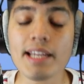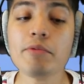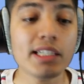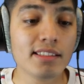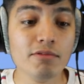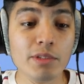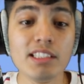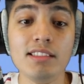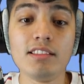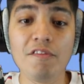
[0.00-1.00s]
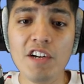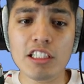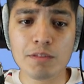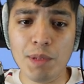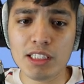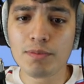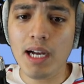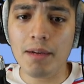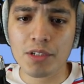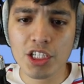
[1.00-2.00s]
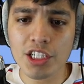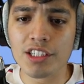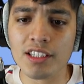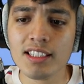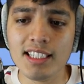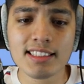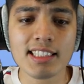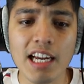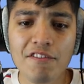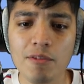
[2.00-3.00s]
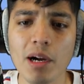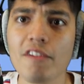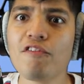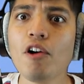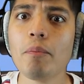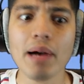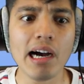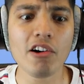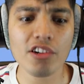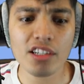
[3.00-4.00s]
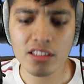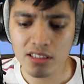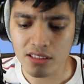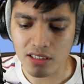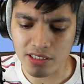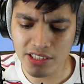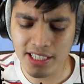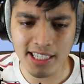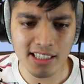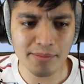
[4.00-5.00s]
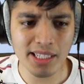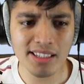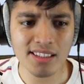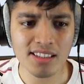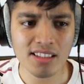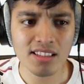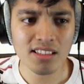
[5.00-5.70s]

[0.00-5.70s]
okay, we, we defeated SpongeBob. Good. It's time for my full power. Are you kidding me?